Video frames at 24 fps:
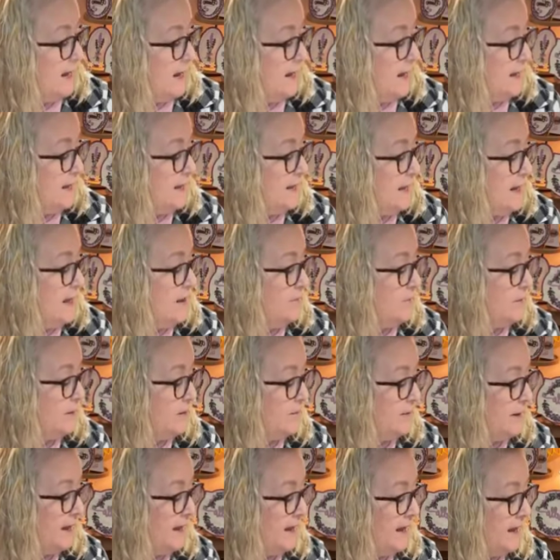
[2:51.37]
And that
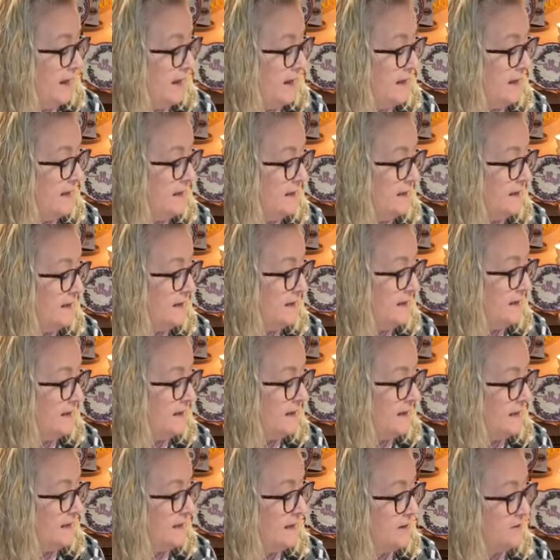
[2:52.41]
went away.
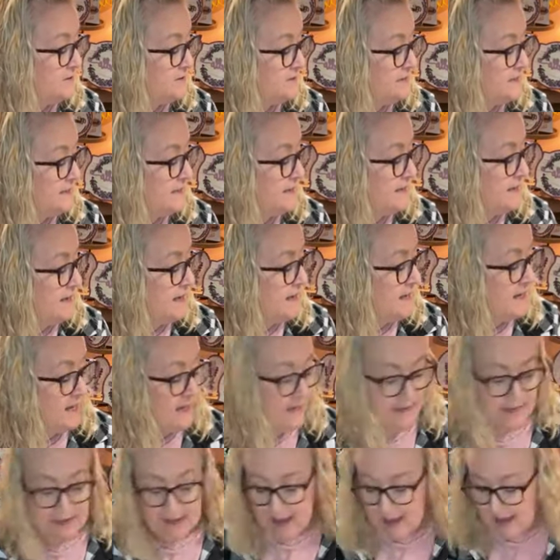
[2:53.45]
Hello,
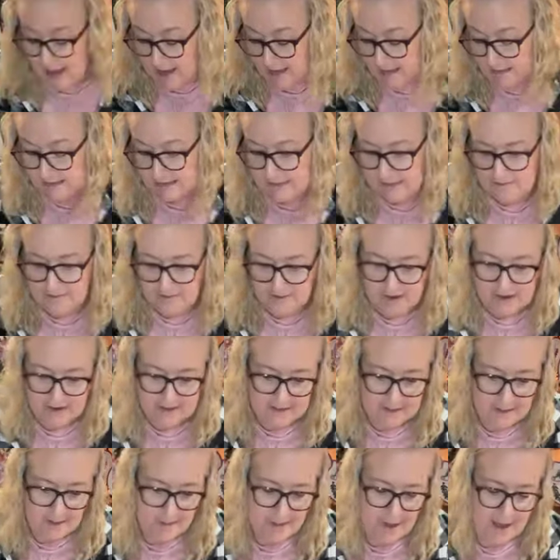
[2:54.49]
Cynthia. Yes, I'm
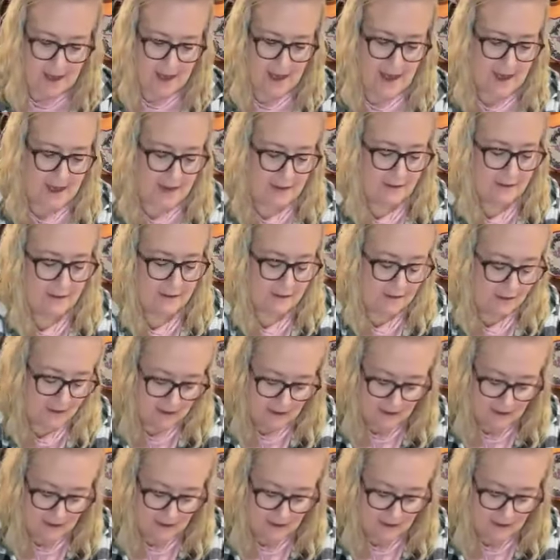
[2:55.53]
finally back.